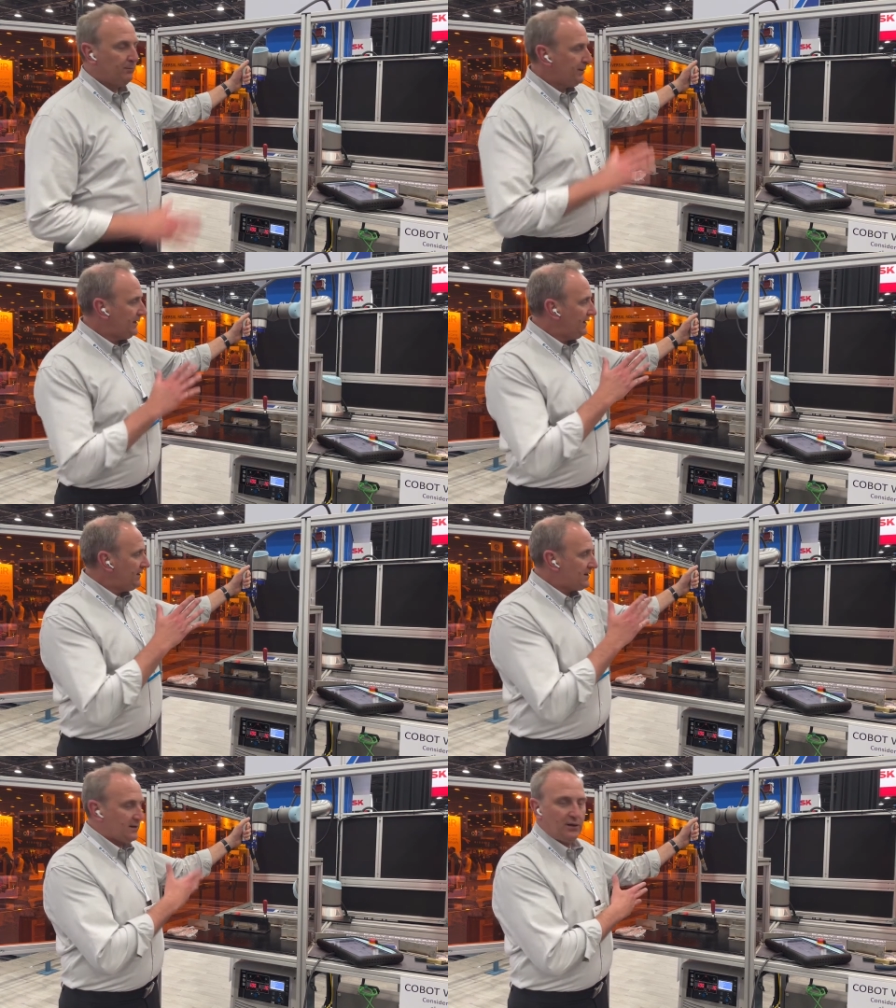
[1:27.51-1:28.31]
but
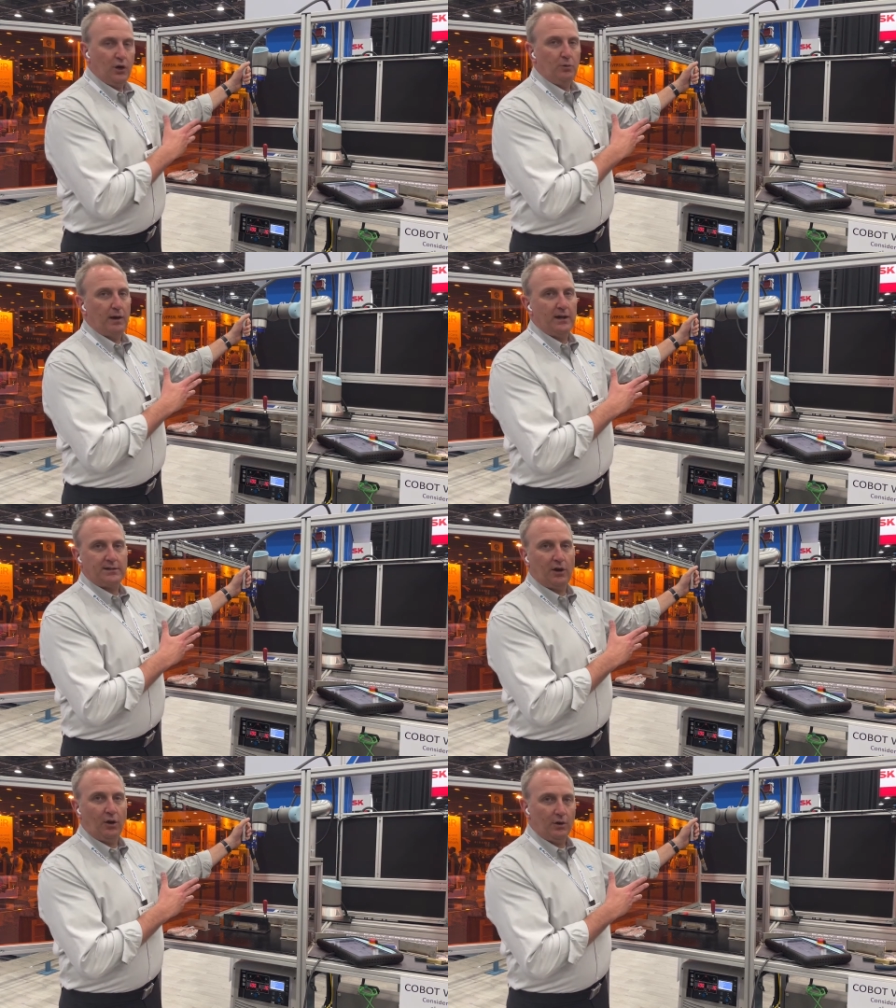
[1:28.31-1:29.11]
these
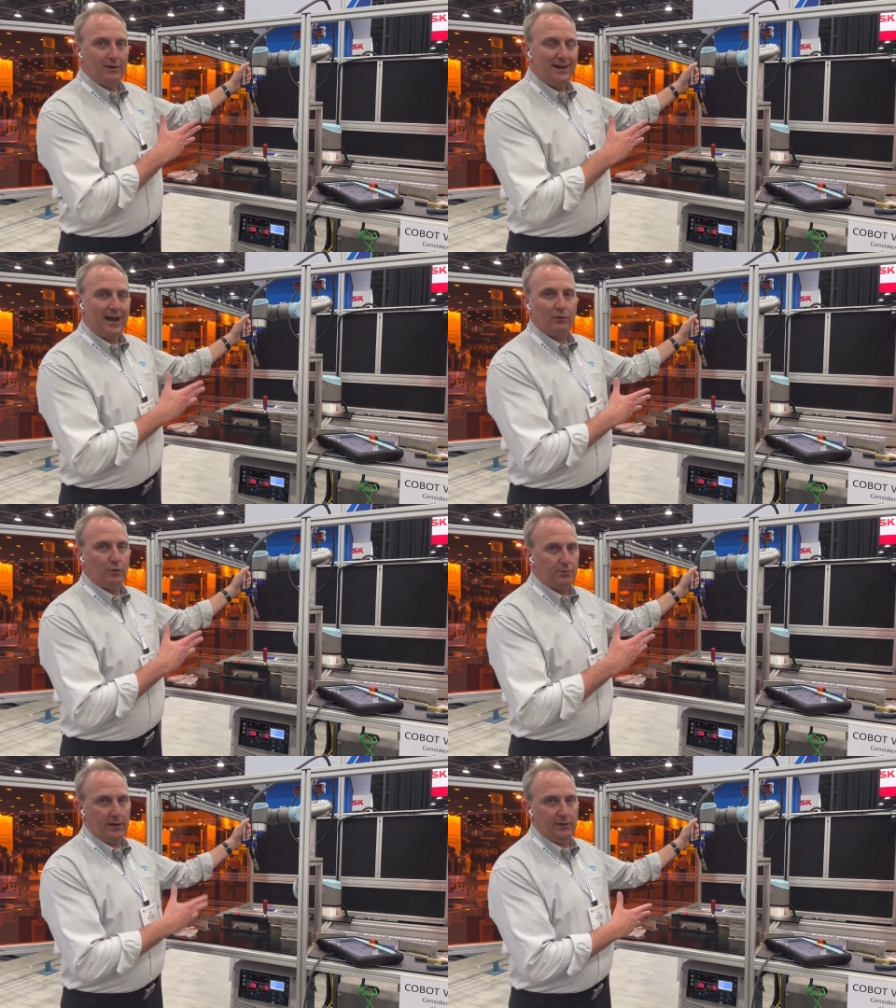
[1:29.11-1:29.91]
cobots are not
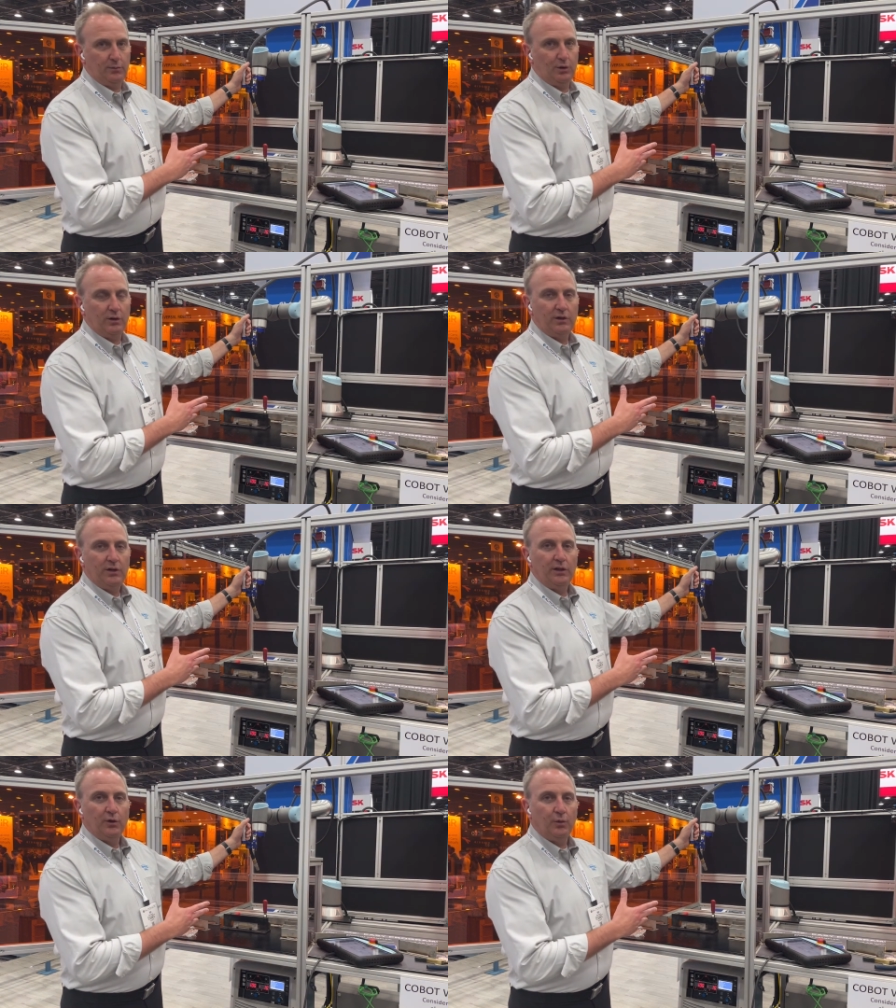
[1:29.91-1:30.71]
repeatable
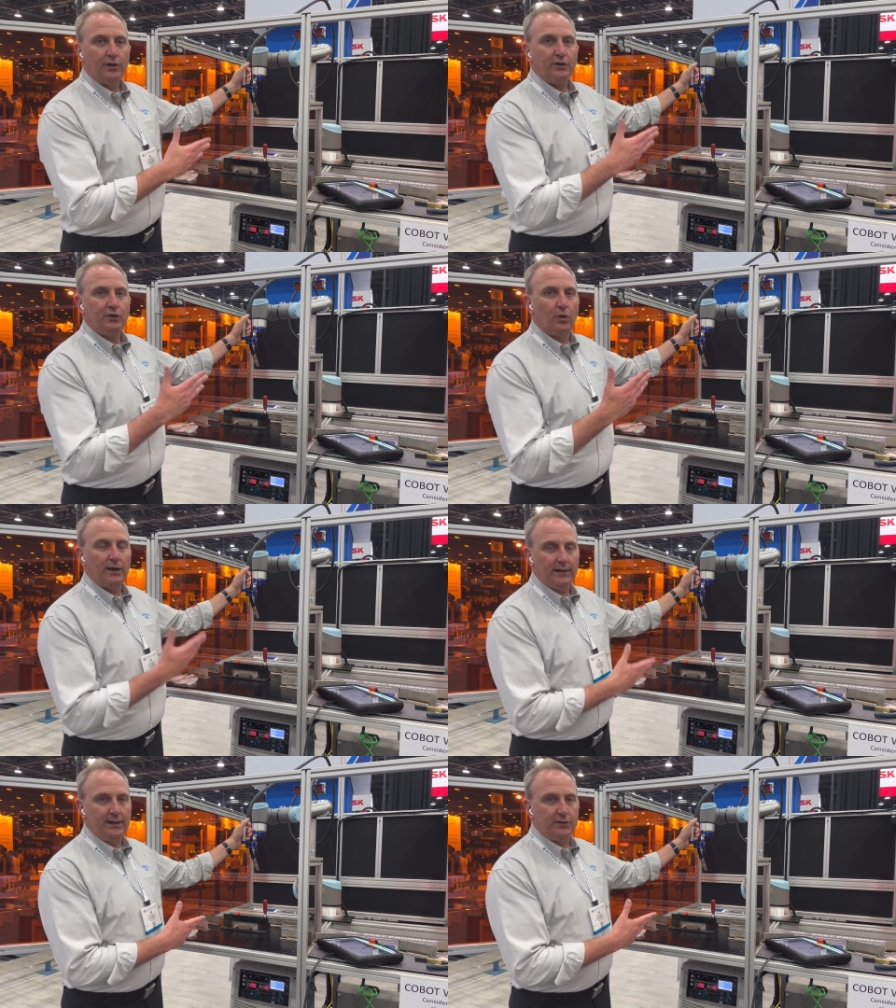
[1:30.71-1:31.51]
when you're
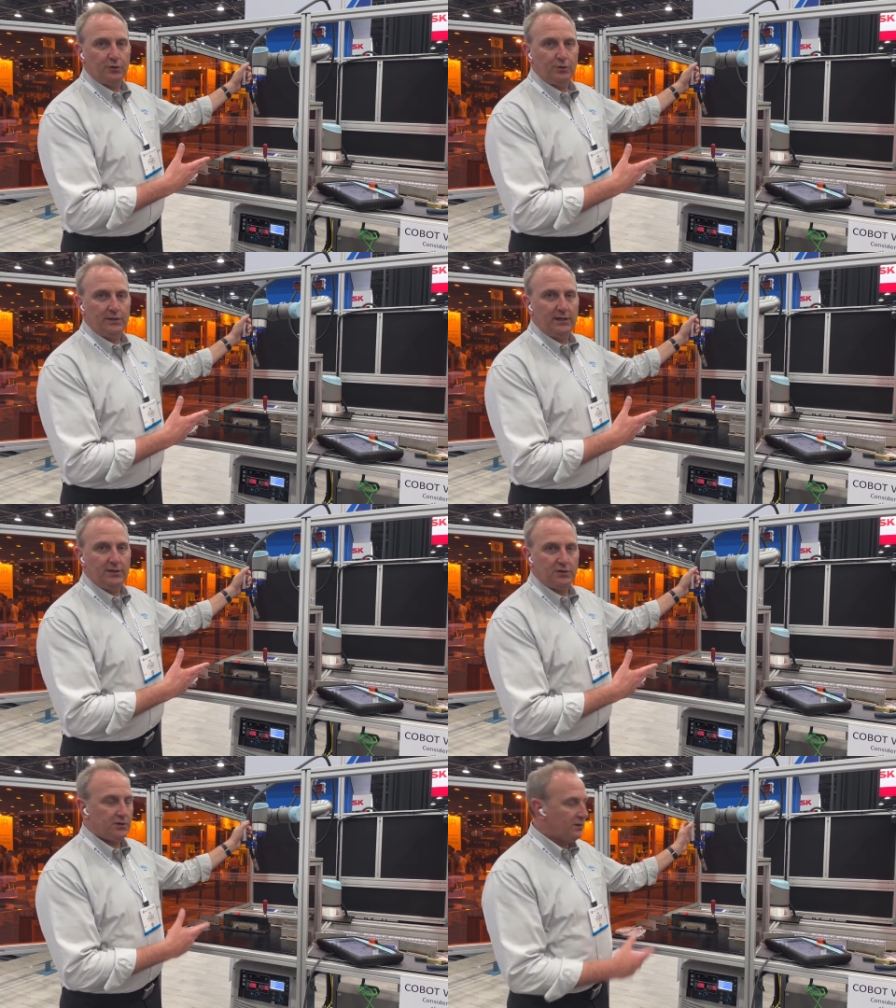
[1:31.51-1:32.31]
doing lead through
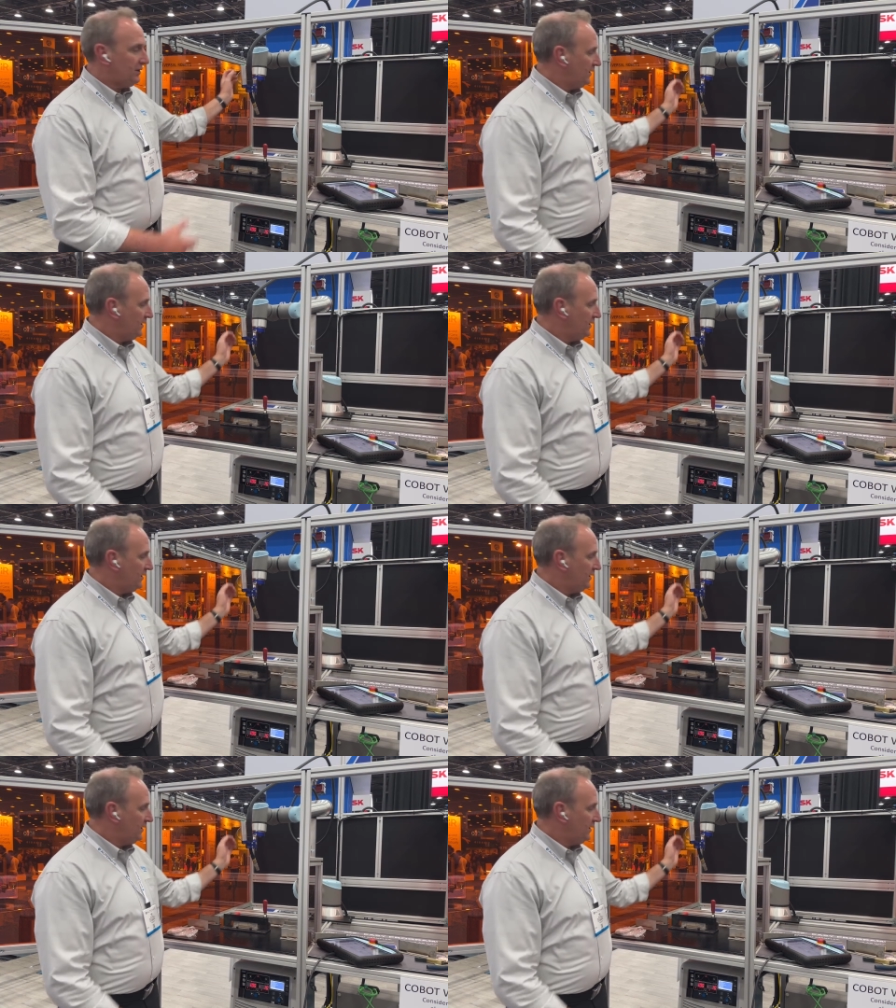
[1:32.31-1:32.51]
teach.